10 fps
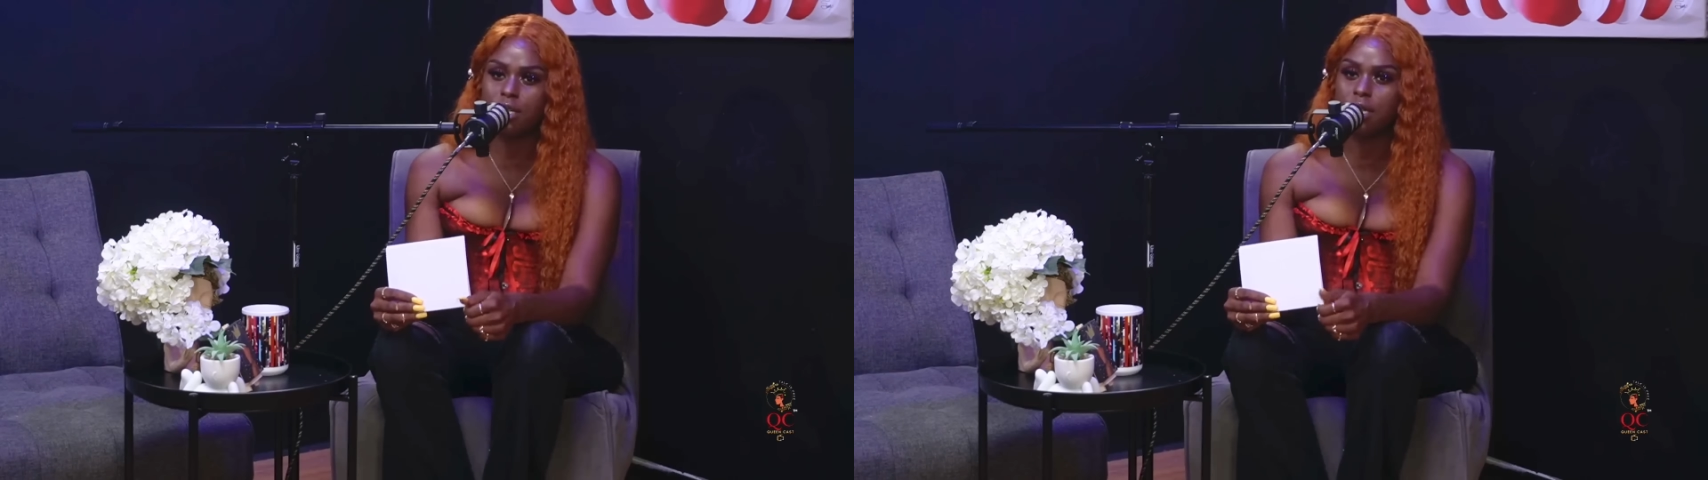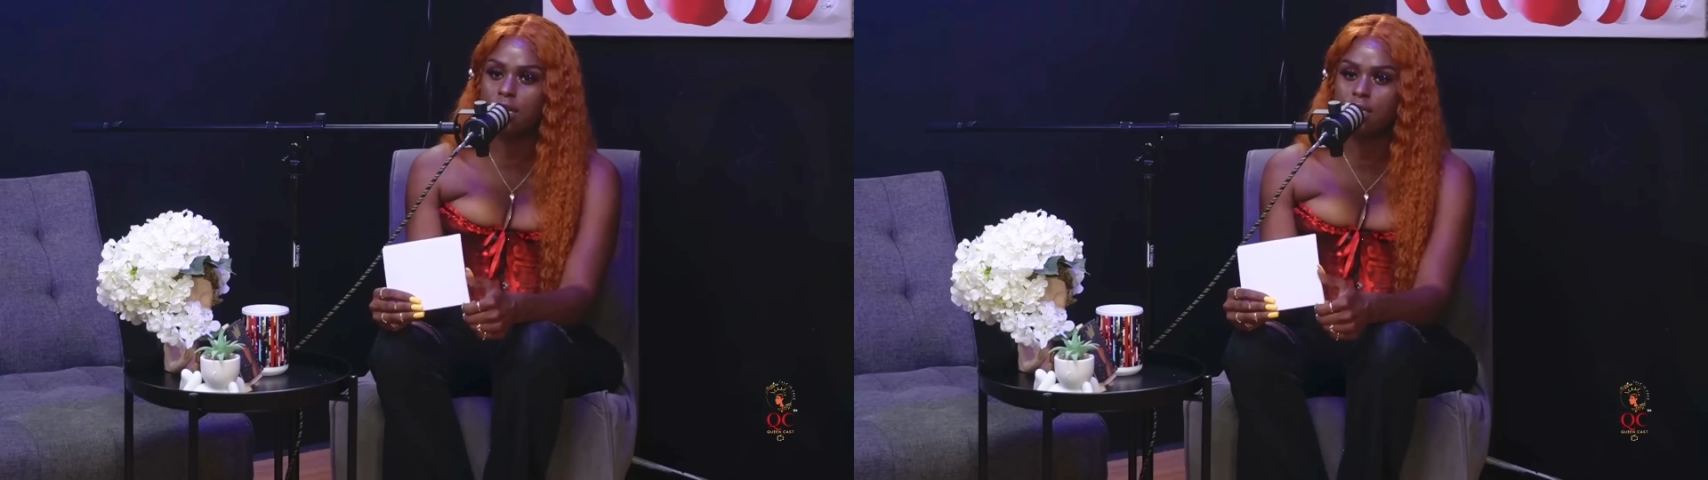
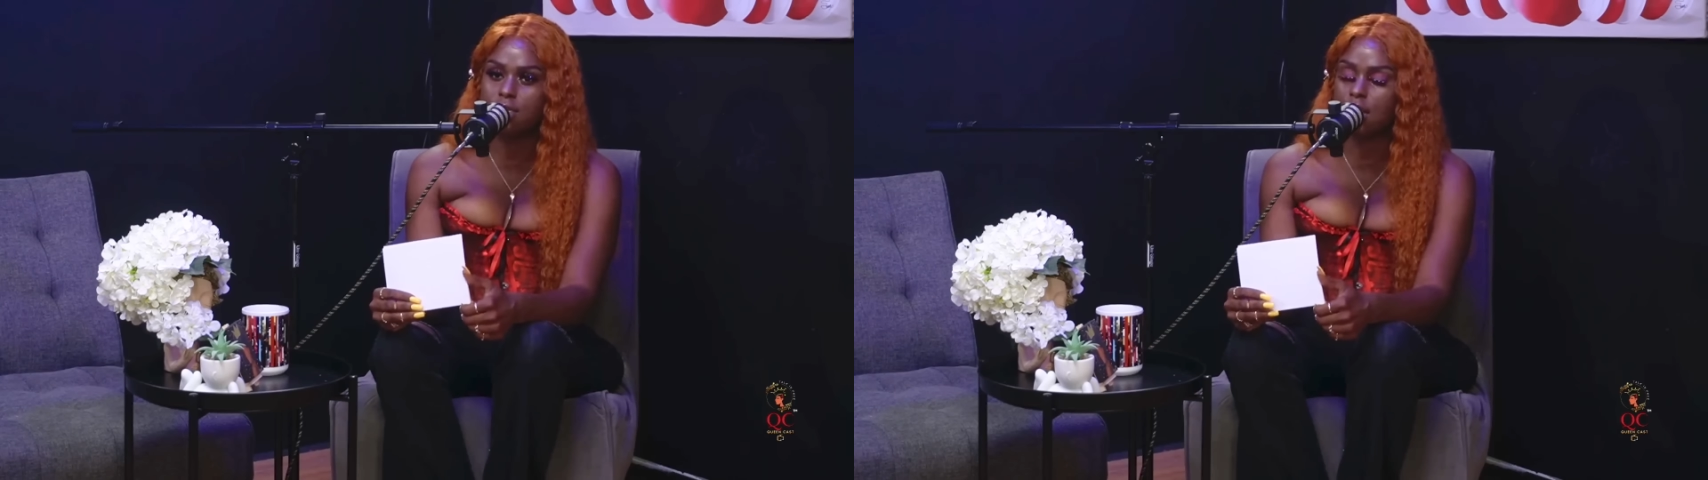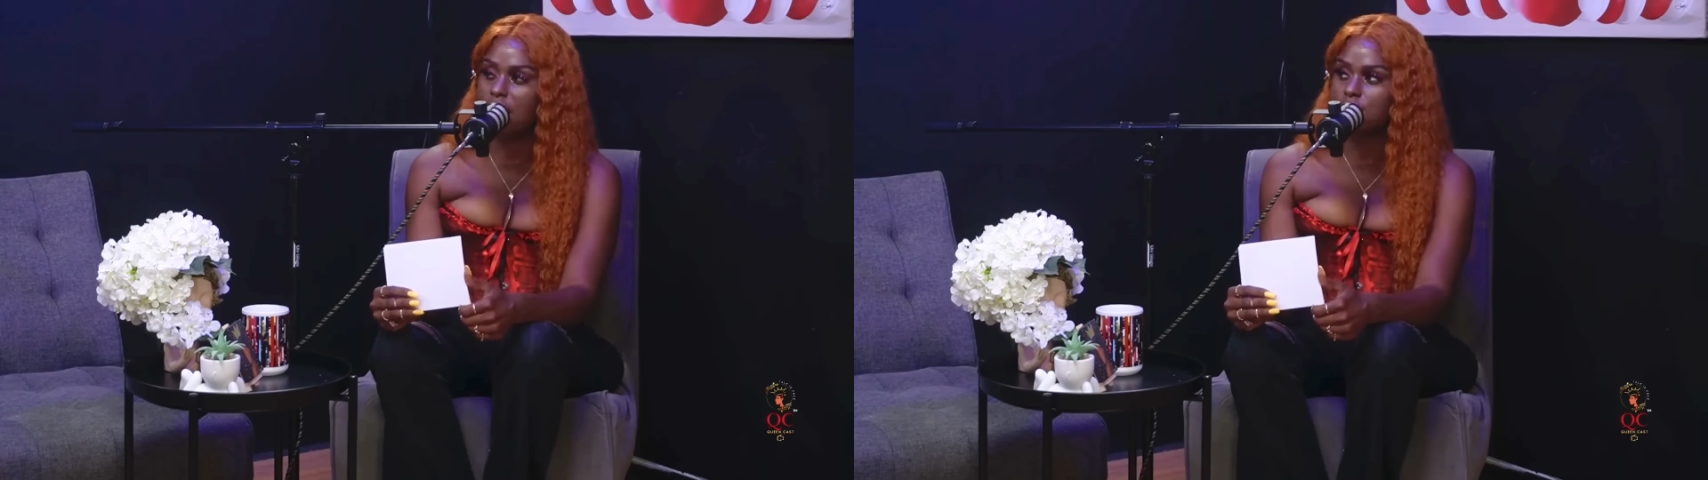
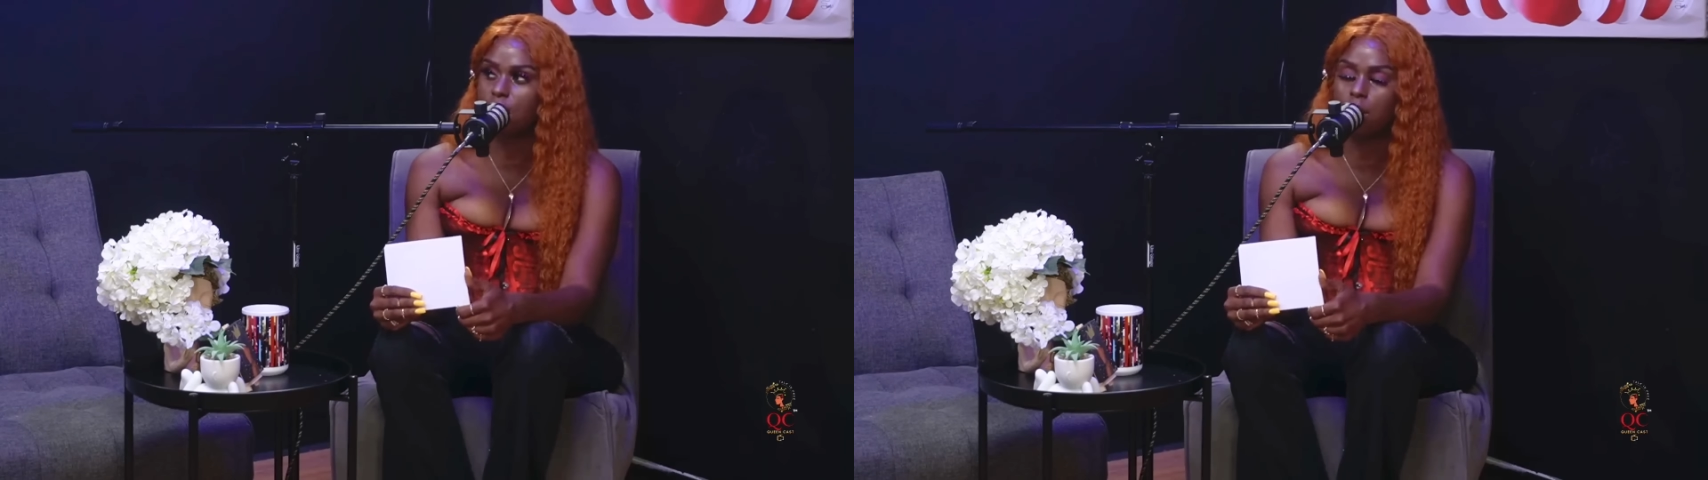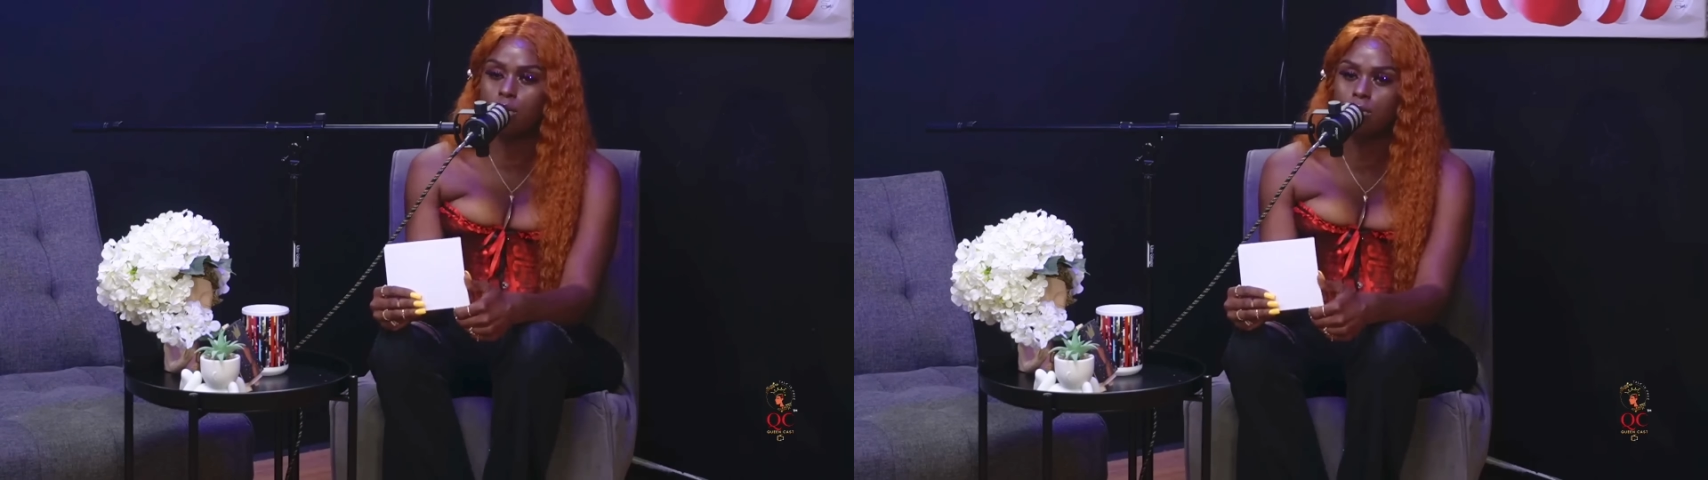kids as my
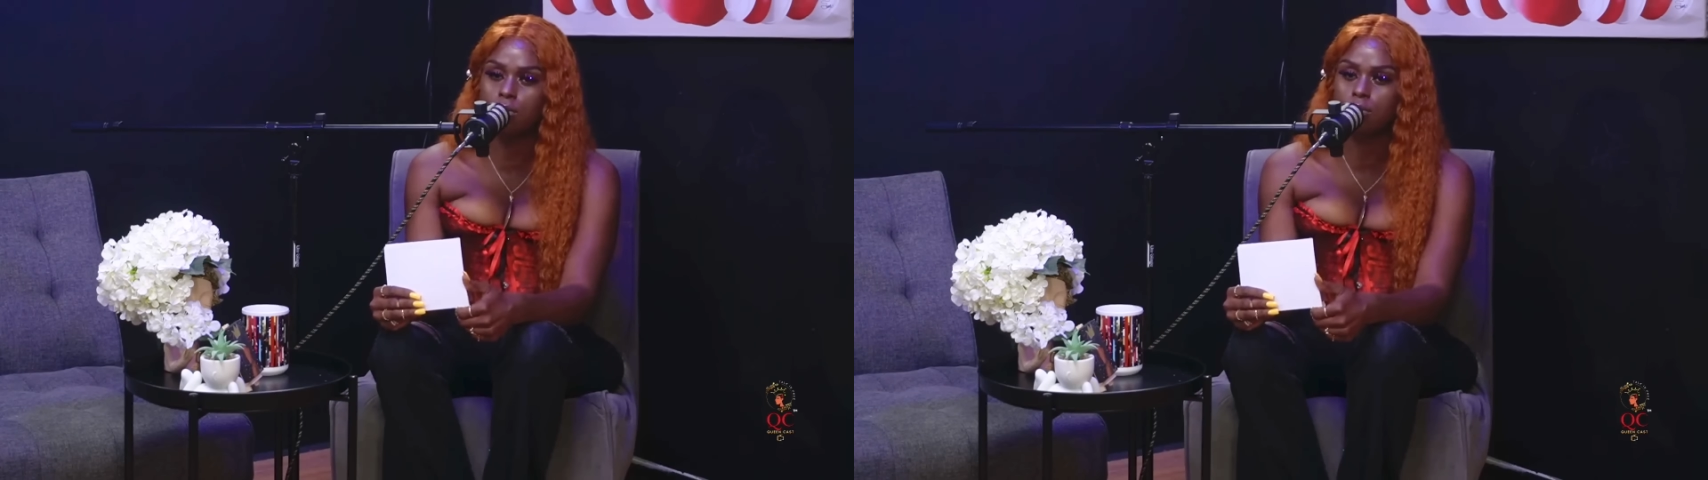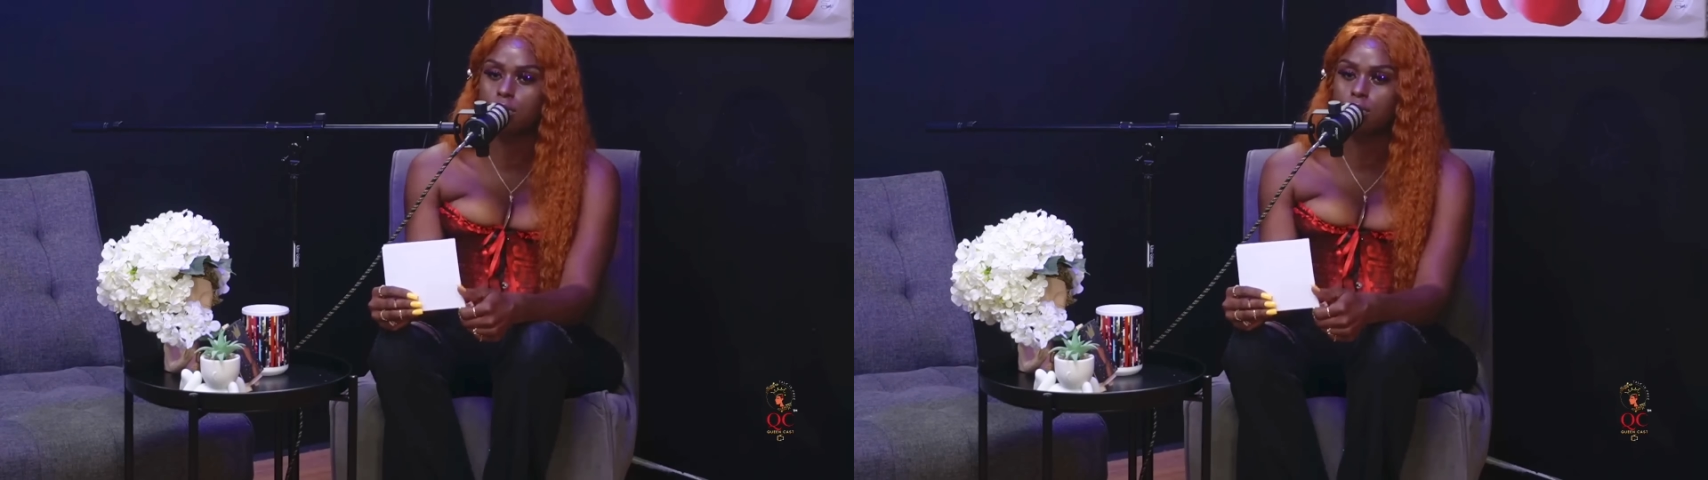own.